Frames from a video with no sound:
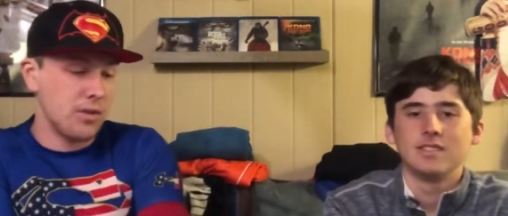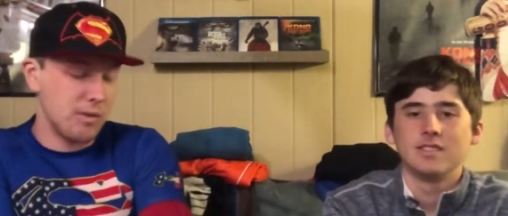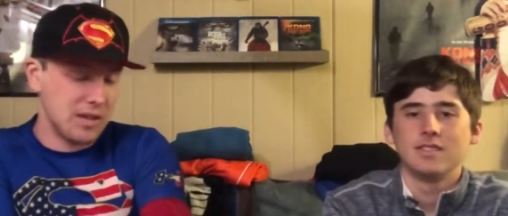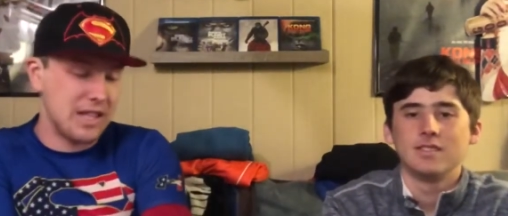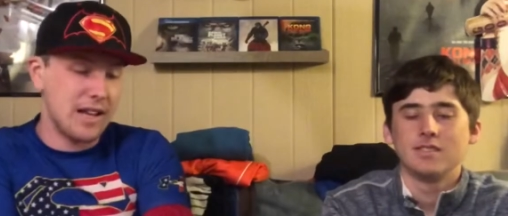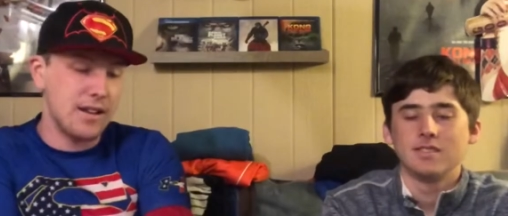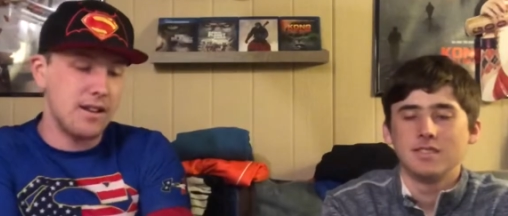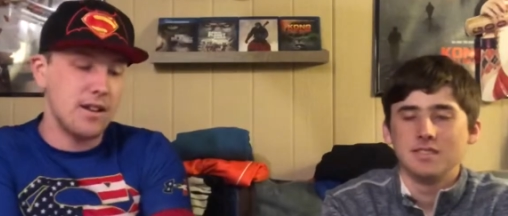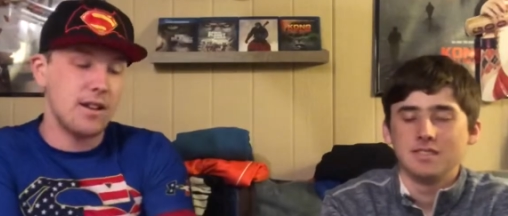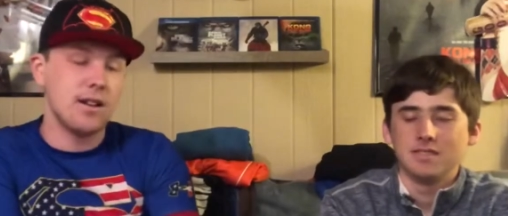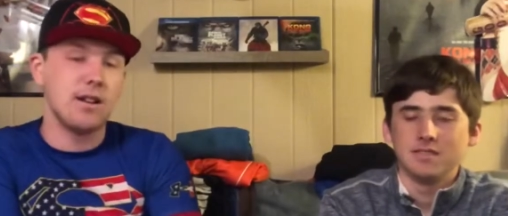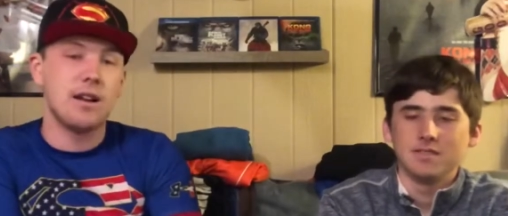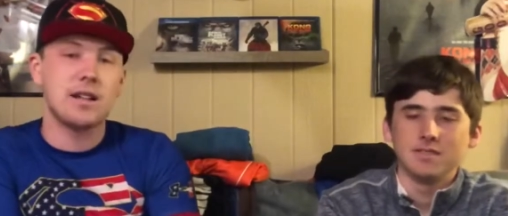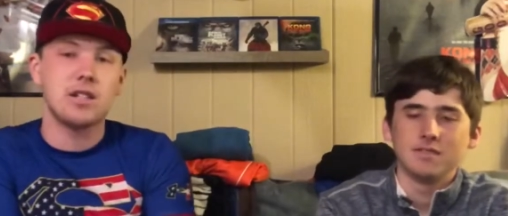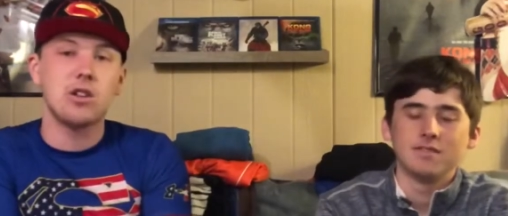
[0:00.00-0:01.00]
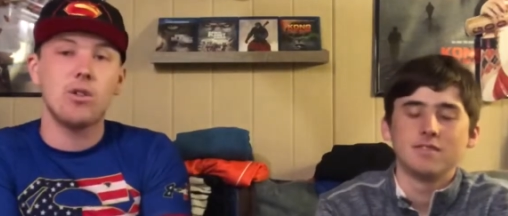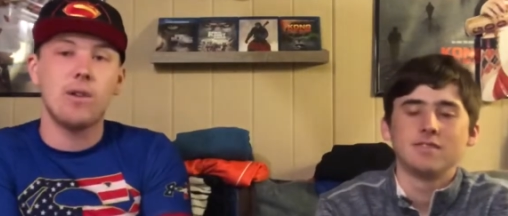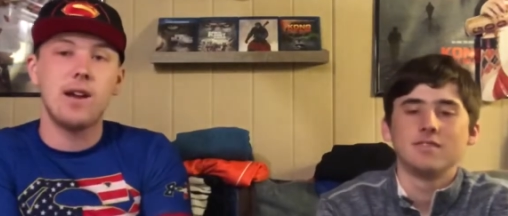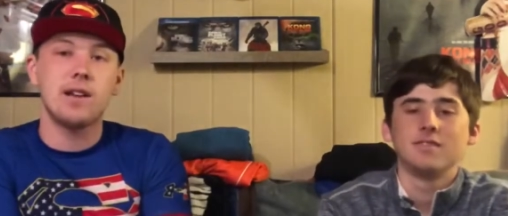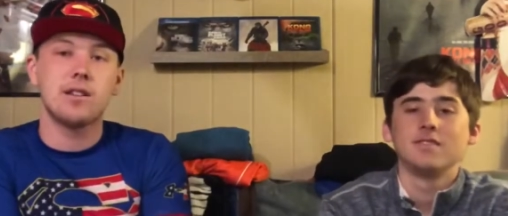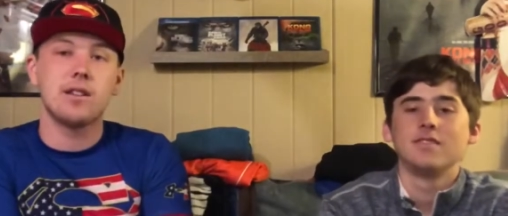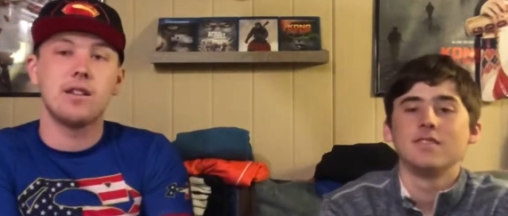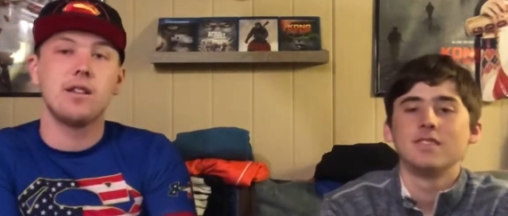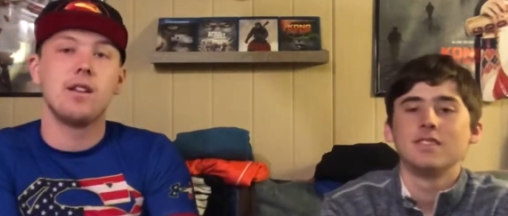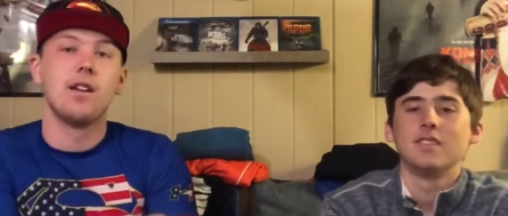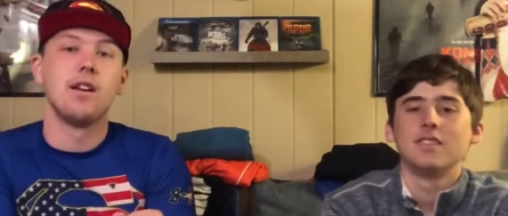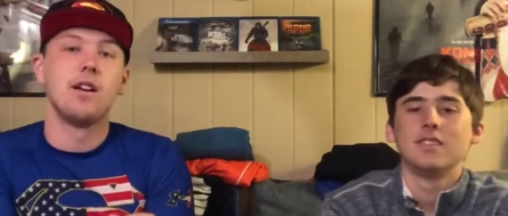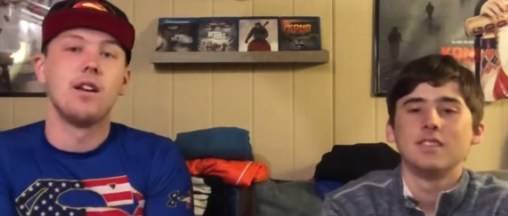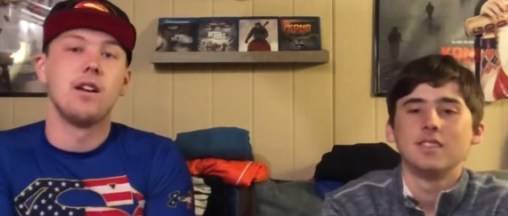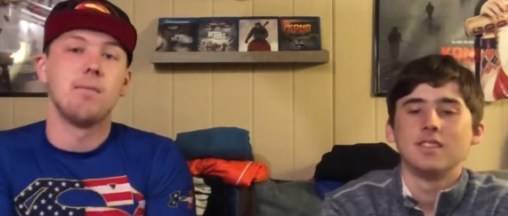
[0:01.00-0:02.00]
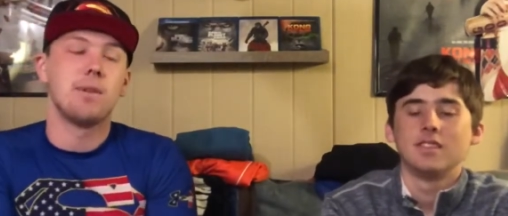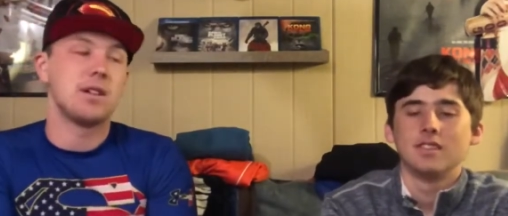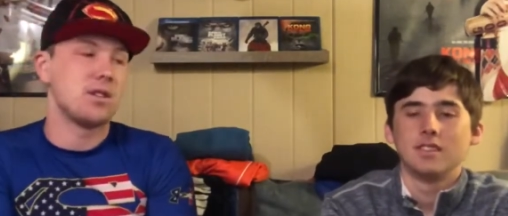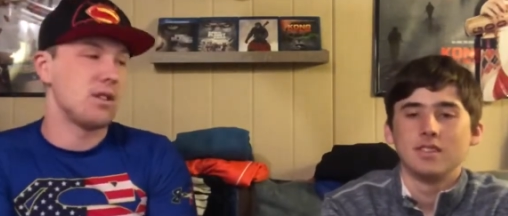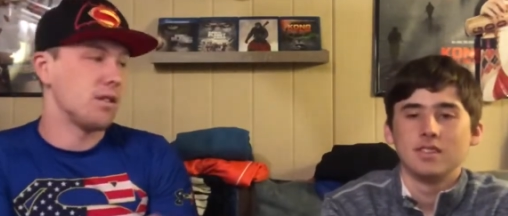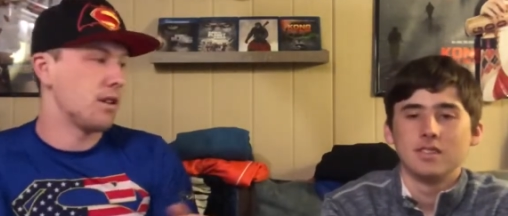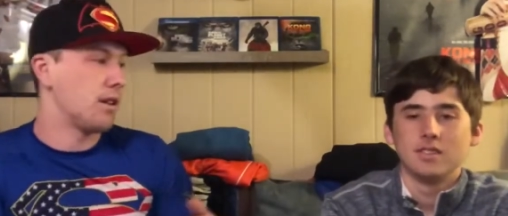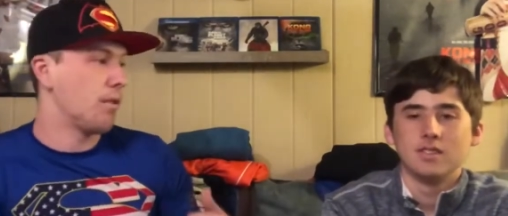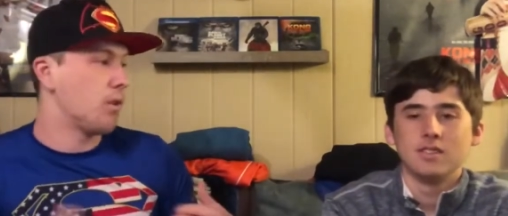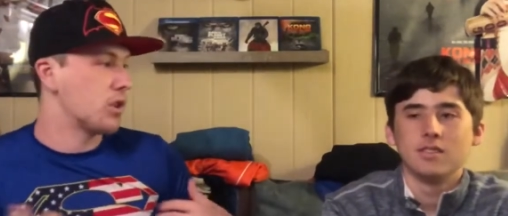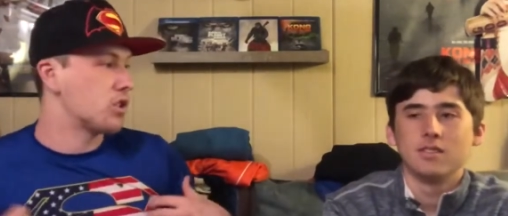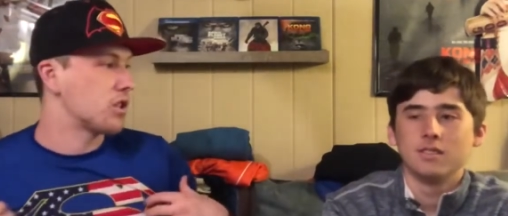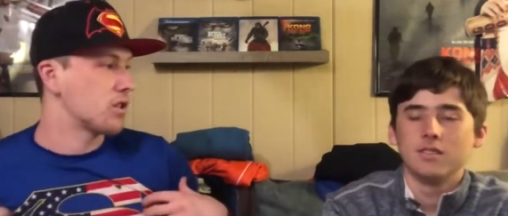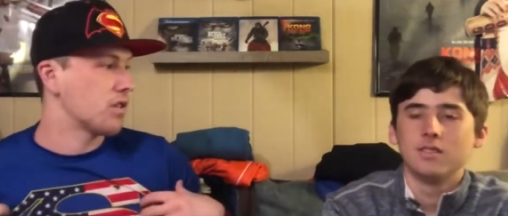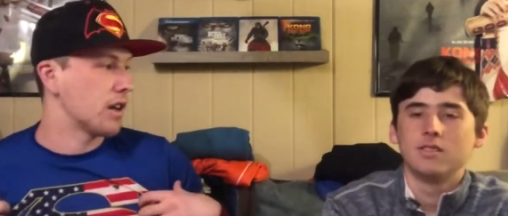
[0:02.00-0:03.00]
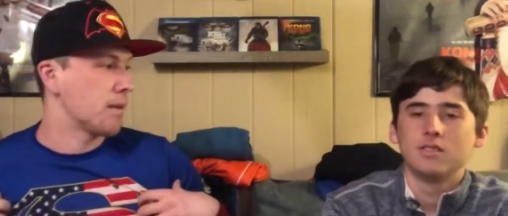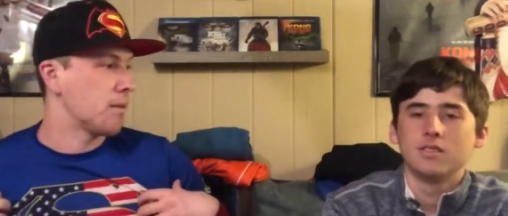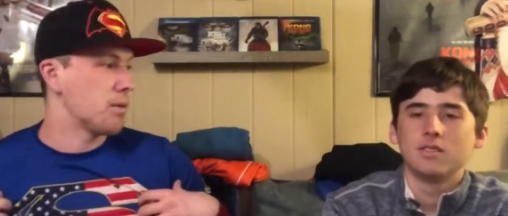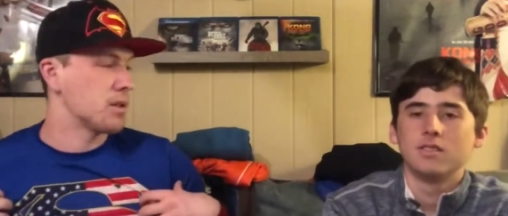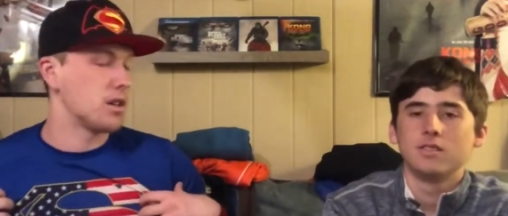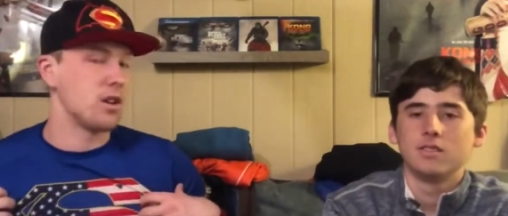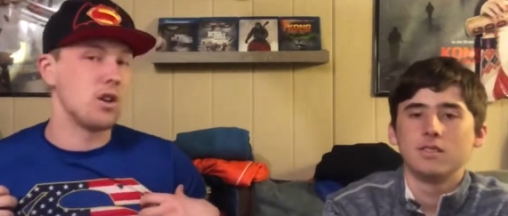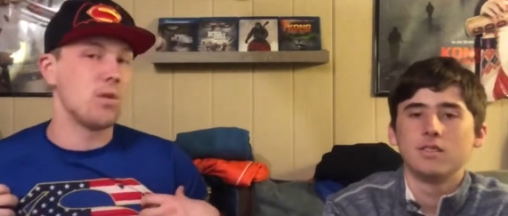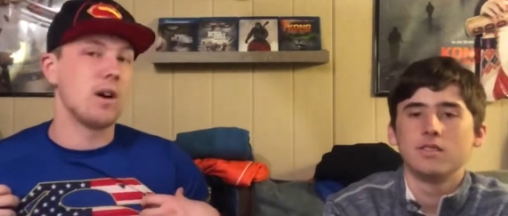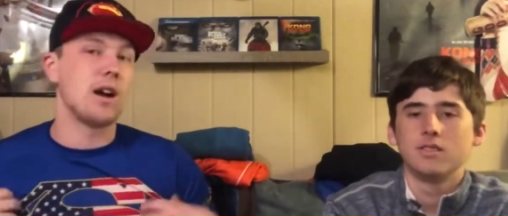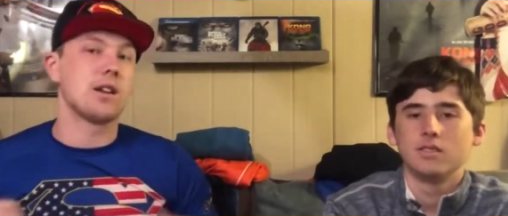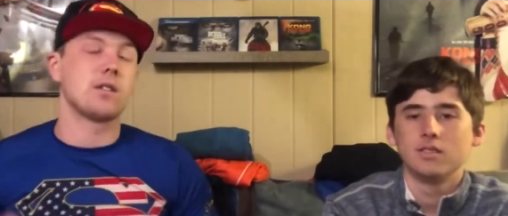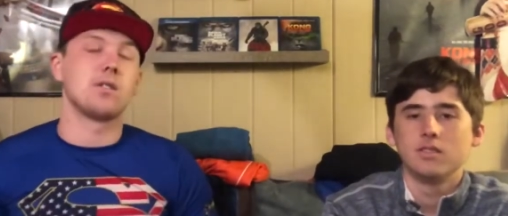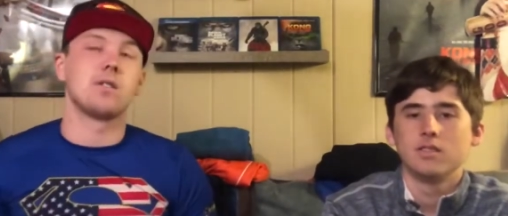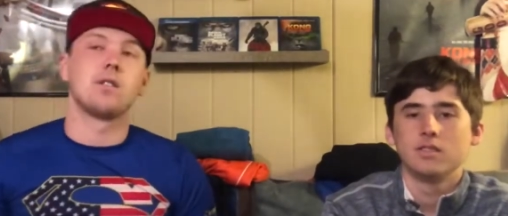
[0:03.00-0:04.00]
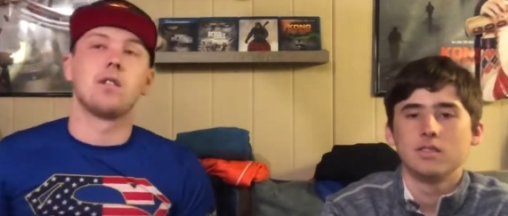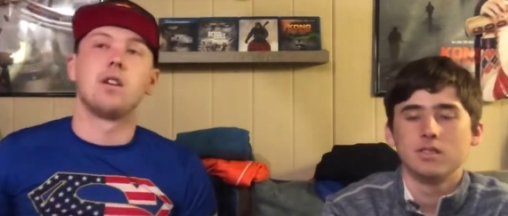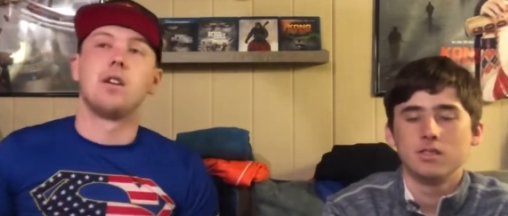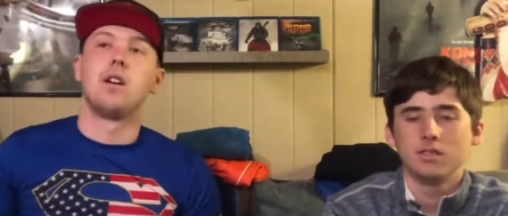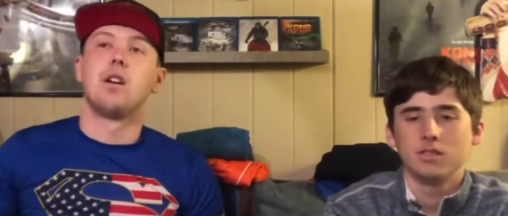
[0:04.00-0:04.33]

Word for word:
Speaker 1: what they did. I still liked it because it, it looks just like it wasn't a new actor.